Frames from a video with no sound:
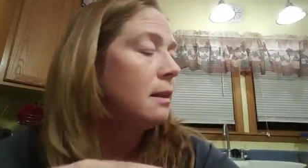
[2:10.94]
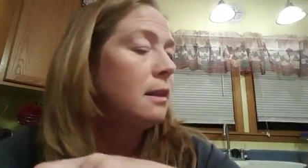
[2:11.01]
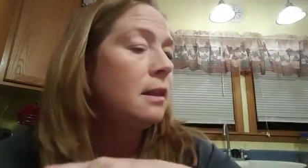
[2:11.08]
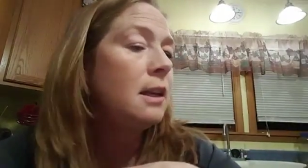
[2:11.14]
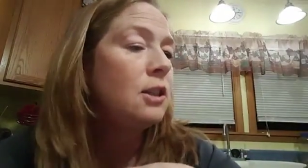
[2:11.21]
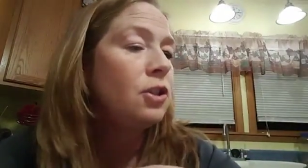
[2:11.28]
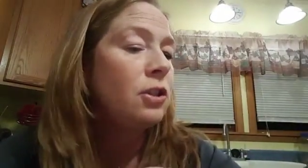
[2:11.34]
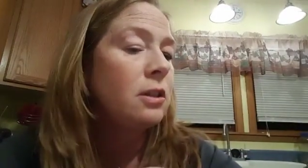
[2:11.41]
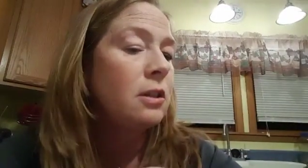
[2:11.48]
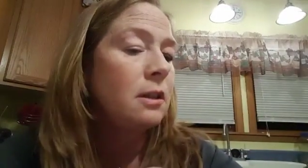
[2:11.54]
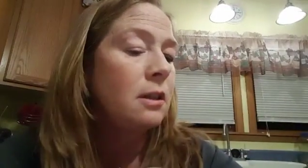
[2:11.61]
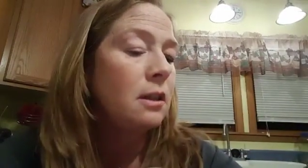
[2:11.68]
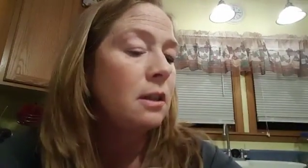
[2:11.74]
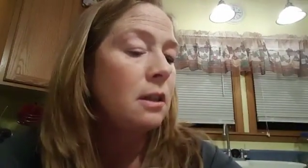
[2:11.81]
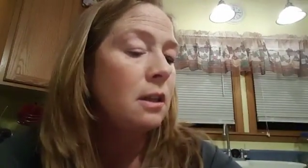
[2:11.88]
the
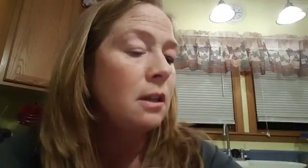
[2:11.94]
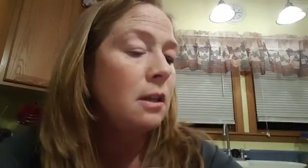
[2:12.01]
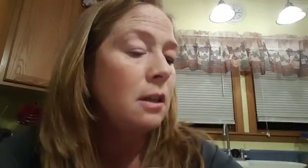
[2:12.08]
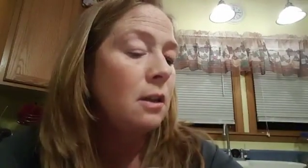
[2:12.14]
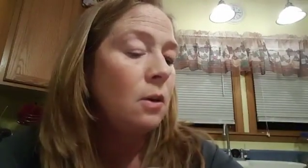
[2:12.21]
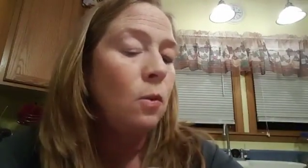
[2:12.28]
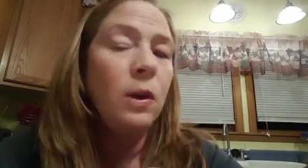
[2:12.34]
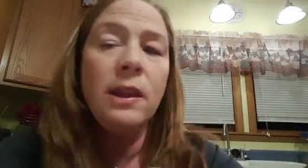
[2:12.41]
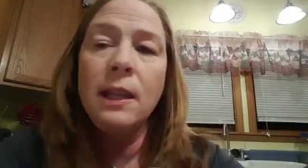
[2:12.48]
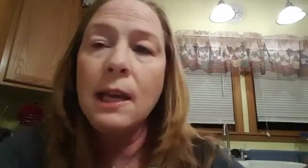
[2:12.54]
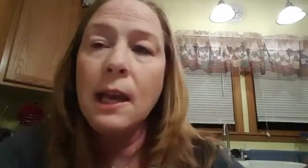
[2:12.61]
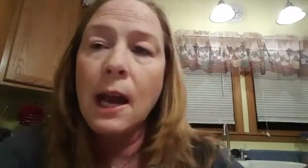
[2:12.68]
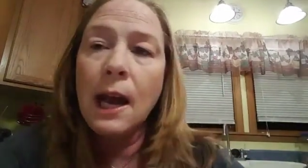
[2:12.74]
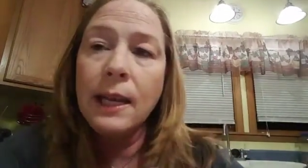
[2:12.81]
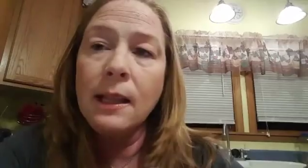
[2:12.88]

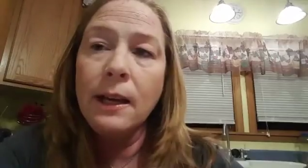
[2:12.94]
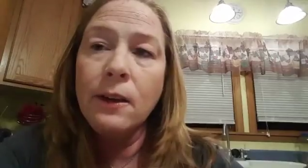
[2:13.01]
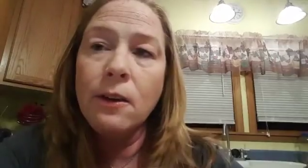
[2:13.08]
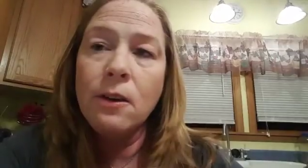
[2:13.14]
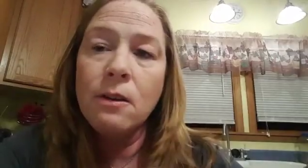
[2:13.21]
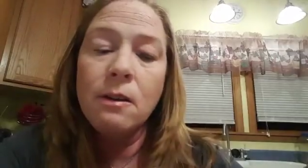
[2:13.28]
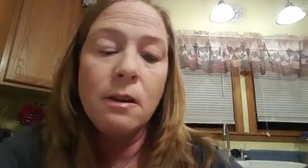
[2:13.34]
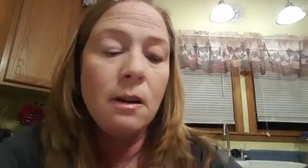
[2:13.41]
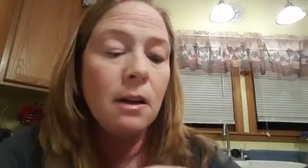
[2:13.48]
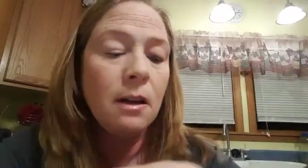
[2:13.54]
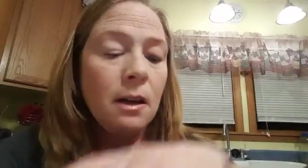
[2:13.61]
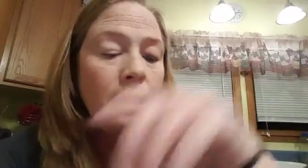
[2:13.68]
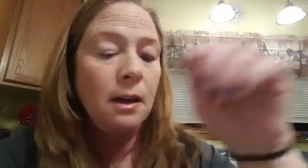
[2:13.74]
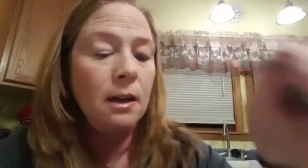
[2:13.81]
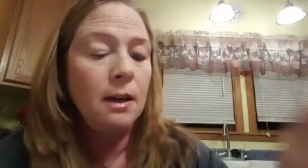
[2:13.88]
eyeliner,
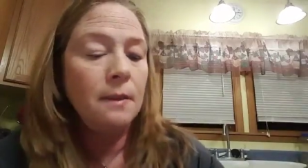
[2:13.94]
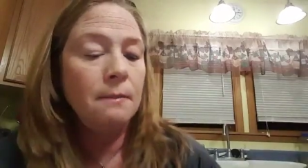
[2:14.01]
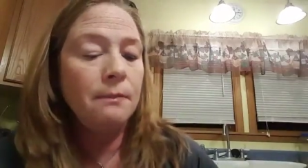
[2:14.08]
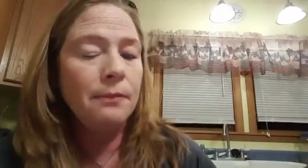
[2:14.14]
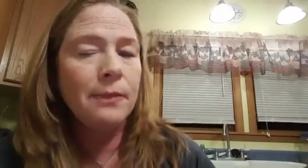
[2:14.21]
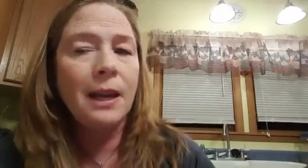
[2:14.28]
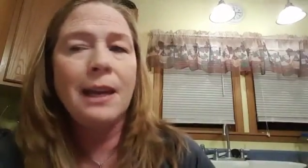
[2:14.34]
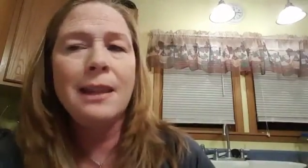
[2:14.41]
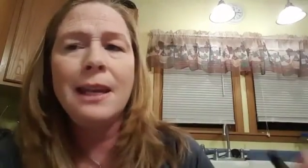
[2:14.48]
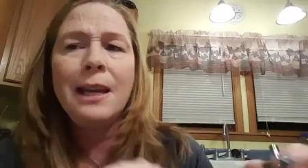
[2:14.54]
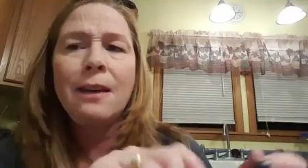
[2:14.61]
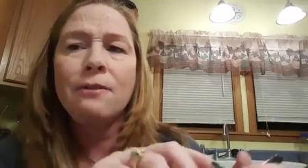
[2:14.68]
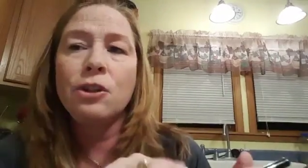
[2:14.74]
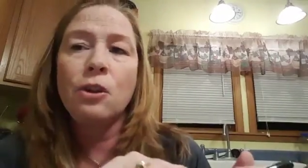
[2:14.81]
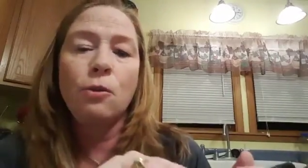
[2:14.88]
I think
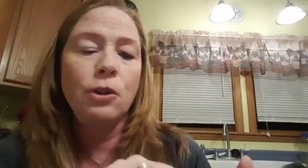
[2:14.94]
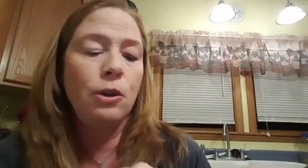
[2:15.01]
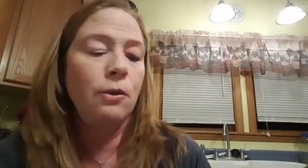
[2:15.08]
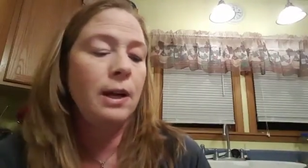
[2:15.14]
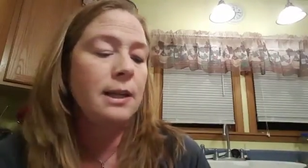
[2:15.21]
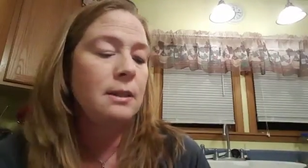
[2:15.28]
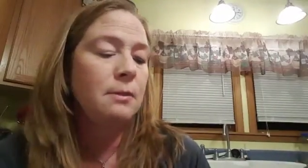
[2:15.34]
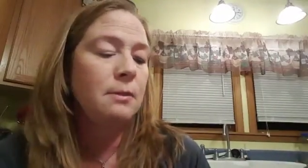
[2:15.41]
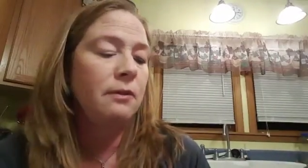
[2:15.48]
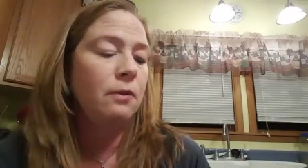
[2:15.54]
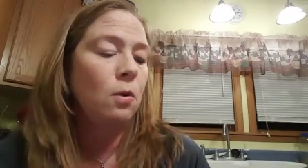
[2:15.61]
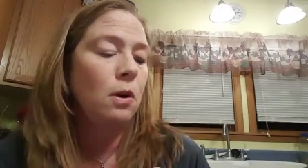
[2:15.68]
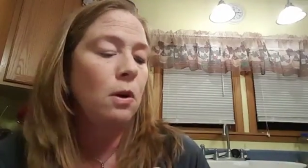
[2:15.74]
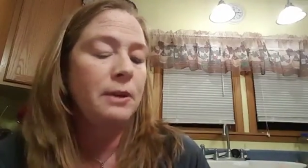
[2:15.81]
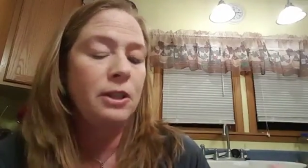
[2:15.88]
I've shown you guys
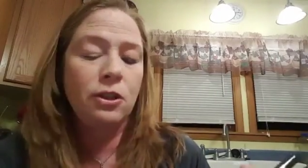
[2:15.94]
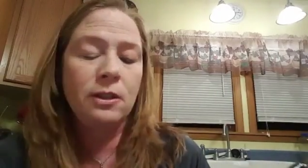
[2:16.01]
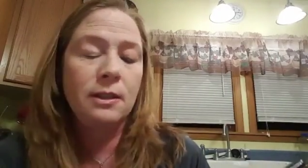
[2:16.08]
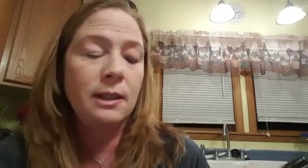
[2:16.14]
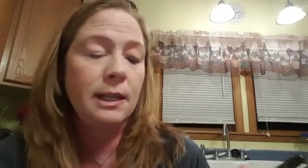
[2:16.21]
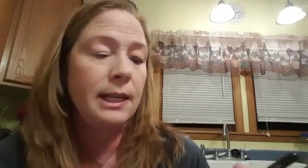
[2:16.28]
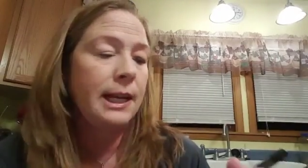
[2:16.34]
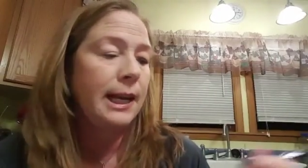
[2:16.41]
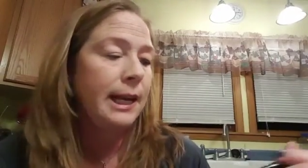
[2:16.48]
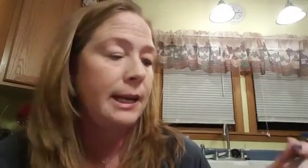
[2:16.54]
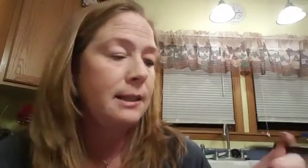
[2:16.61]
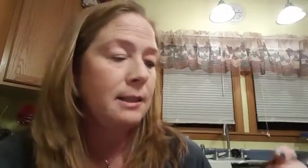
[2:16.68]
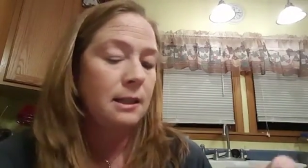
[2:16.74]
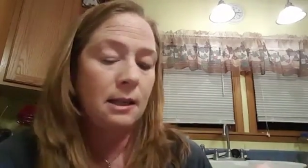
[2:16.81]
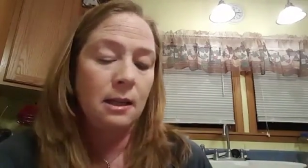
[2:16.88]
before, but just in
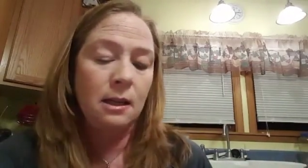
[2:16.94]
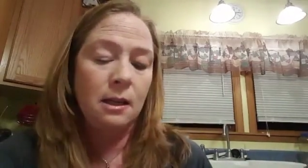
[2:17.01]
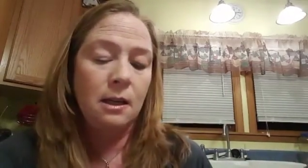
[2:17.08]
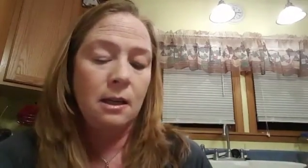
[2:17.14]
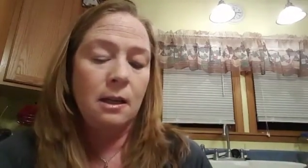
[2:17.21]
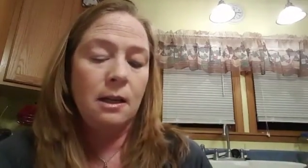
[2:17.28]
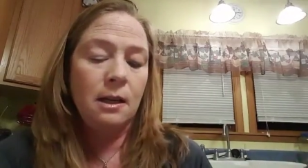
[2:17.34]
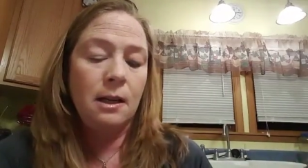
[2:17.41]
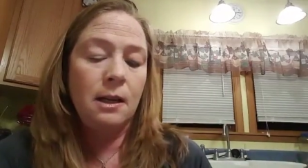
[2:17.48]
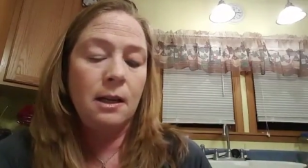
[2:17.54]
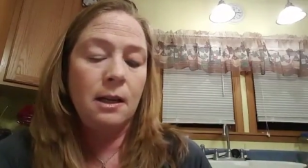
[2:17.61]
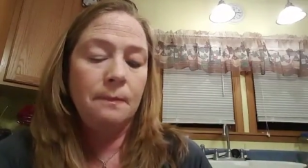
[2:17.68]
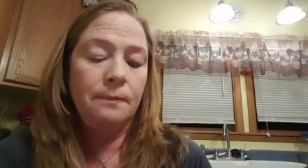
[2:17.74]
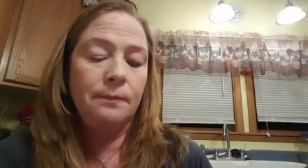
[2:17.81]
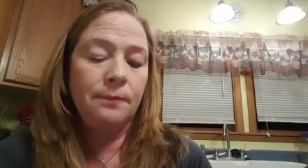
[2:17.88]
case,
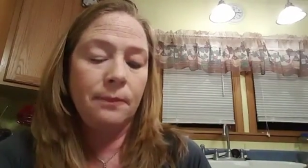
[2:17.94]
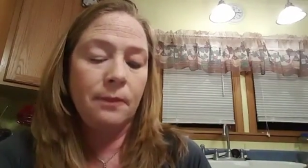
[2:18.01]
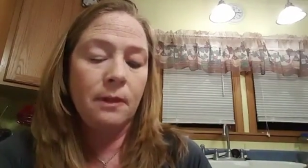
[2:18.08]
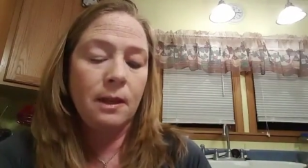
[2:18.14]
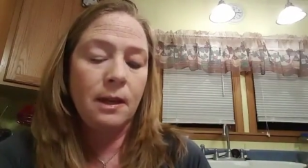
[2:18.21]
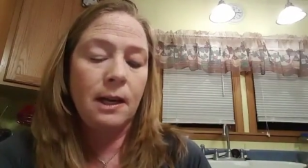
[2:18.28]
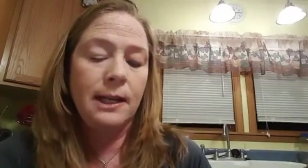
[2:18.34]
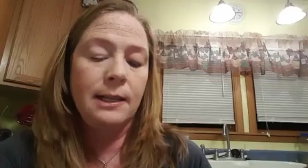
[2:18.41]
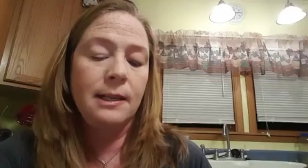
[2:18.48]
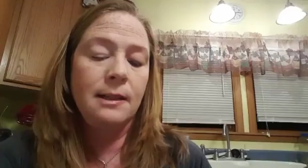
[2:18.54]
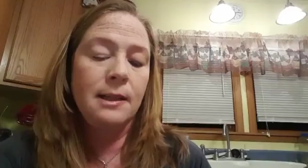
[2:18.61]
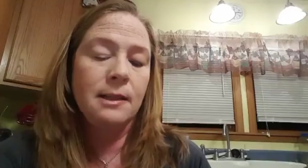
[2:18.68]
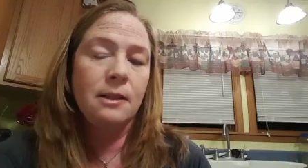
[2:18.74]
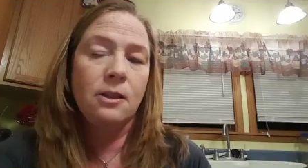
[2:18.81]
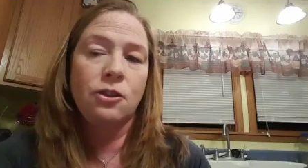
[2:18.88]
I did
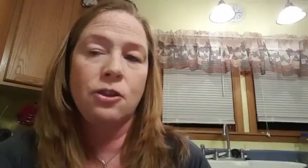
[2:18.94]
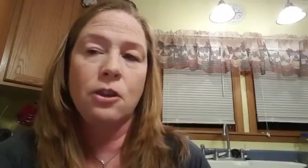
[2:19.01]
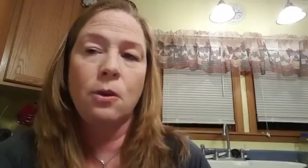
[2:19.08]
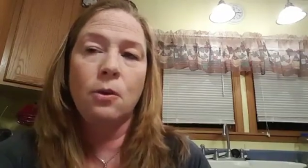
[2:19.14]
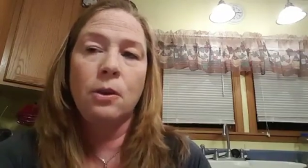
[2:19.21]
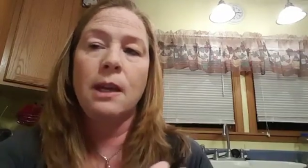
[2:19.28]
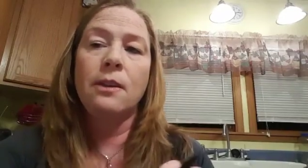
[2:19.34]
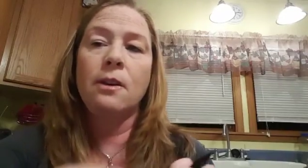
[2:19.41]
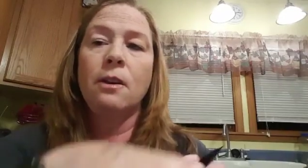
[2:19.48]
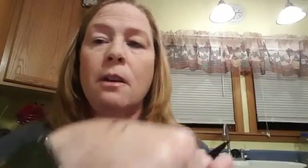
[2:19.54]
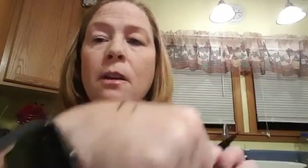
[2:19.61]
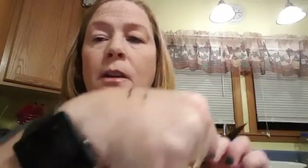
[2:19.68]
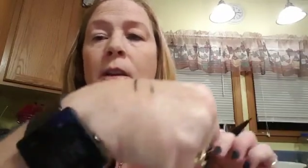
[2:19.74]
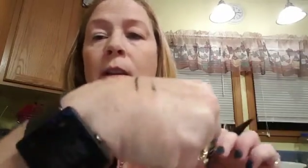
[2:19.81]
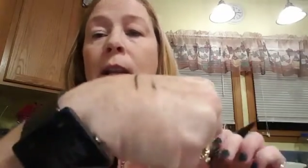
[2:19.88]
this to show the other.
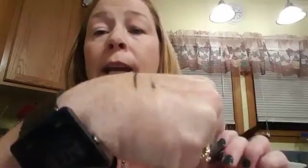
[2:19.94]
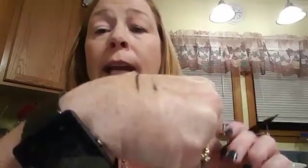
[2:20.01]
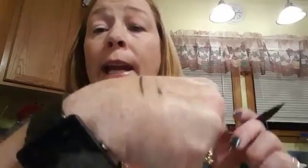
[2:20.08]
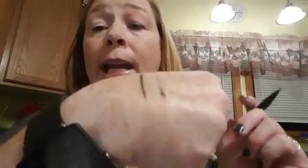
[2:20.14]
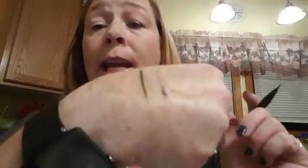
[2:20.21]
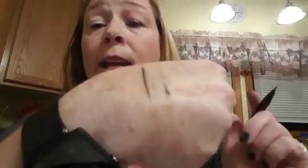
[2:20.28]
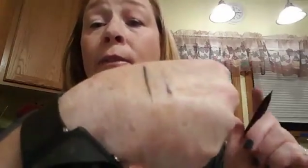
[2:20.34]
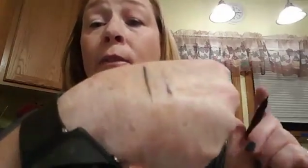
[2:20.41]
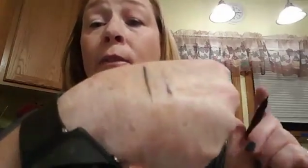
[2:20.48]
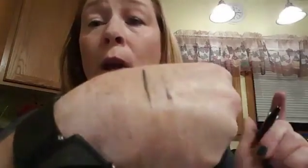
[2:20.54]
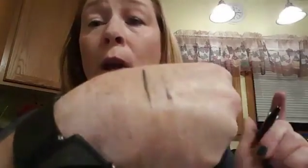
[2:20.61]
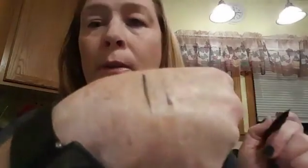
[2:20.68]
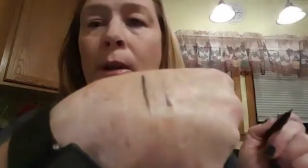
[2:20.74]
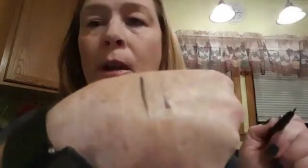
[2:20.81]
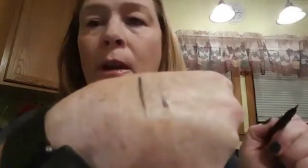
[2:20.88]
Like, I can't even
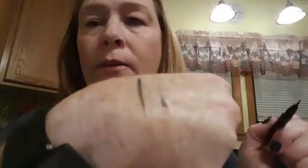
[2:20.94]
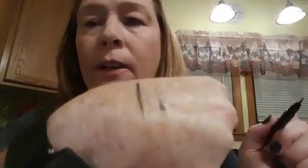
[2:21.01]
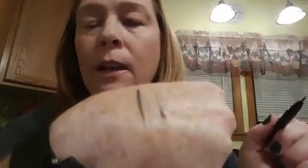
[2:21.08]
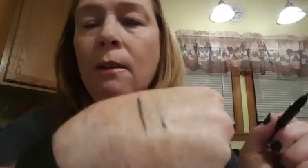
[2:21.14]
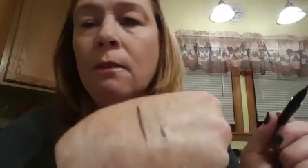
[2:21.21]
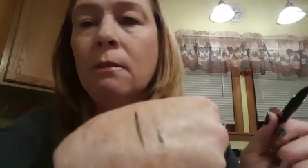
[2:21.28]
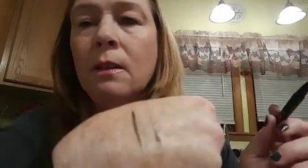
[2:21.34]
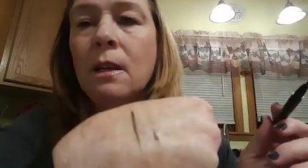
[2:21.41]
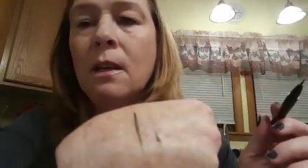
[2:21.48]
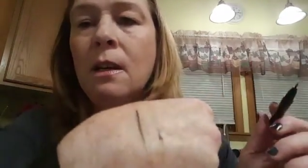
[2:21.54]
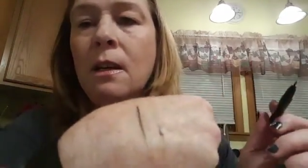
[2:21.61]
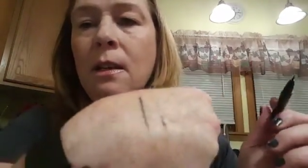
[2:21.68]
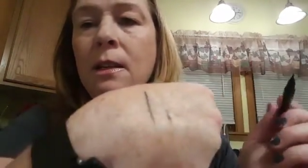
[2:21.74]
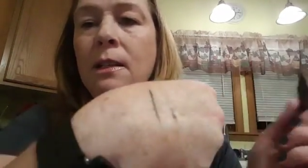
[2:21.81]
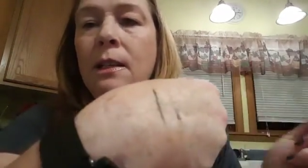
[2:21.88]
wipe it off now
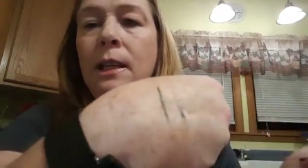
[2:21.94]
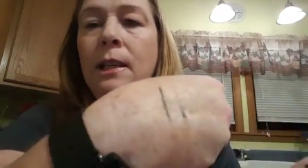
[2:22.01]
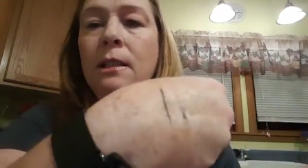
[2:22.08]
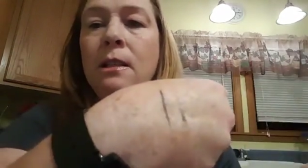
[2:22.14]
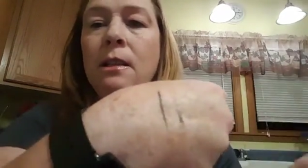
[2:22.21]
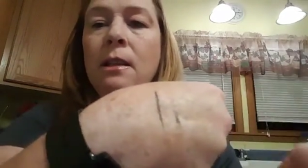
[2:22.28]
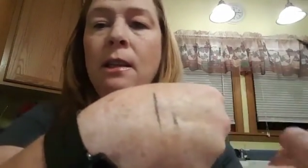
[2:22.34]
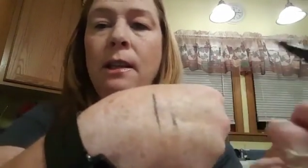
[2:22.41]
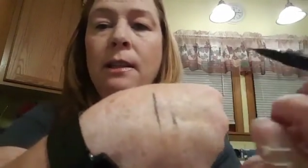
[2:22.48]
because it's